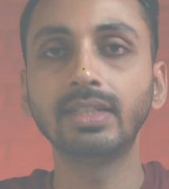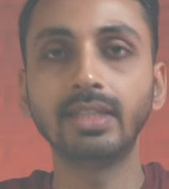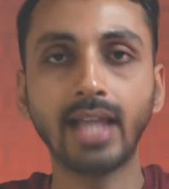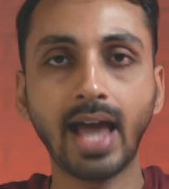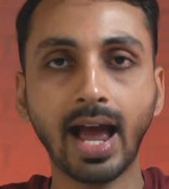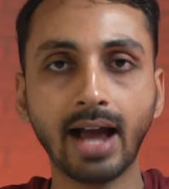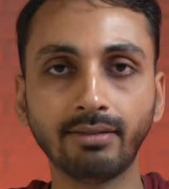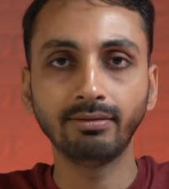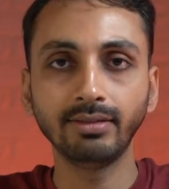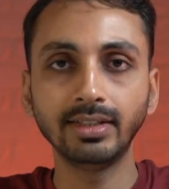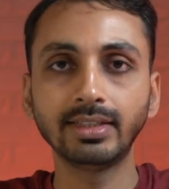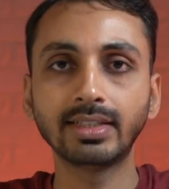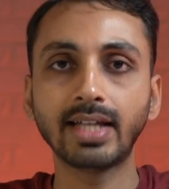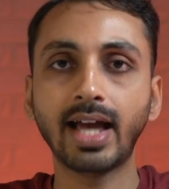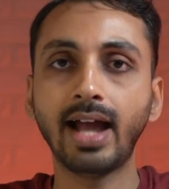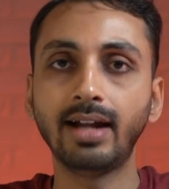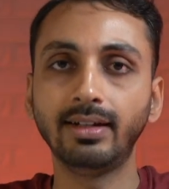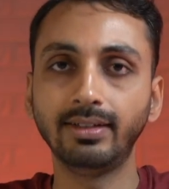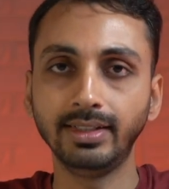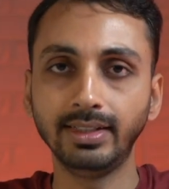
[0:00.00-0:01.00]
language
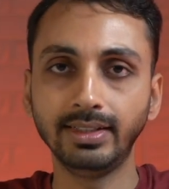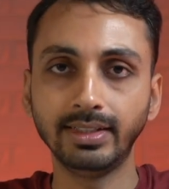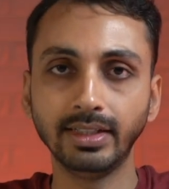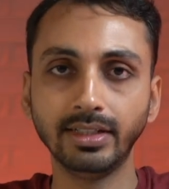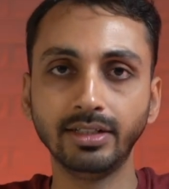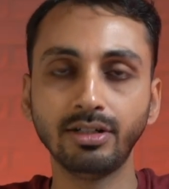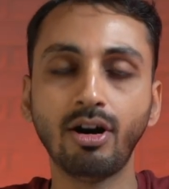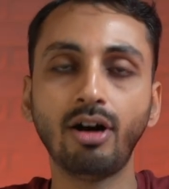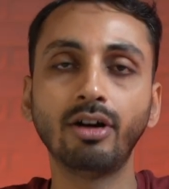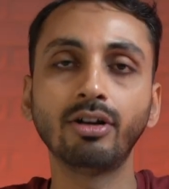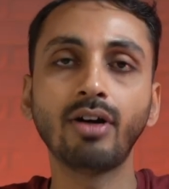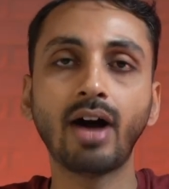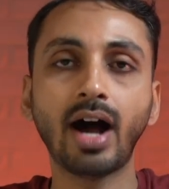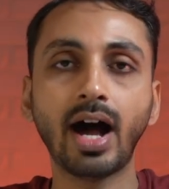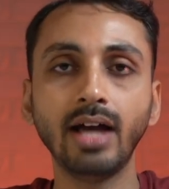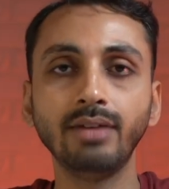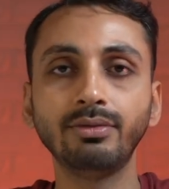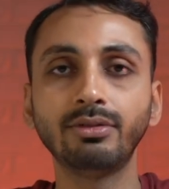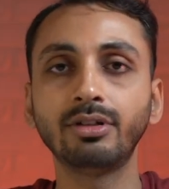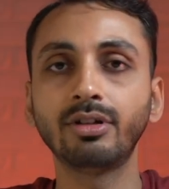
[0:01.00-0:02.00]
and region on an
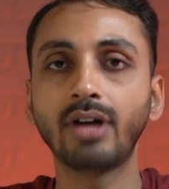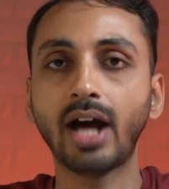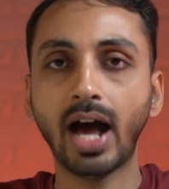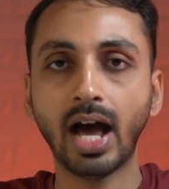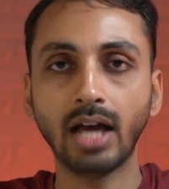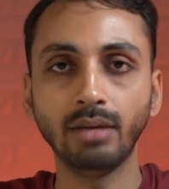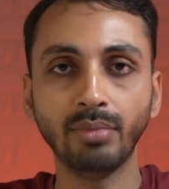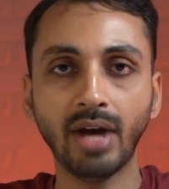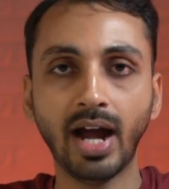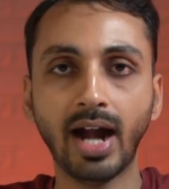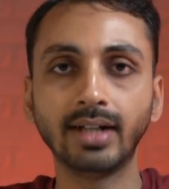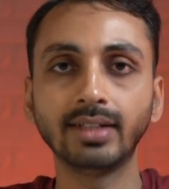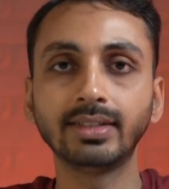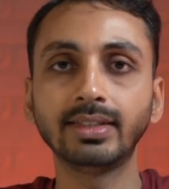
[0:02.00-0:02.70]
iPhone or iPad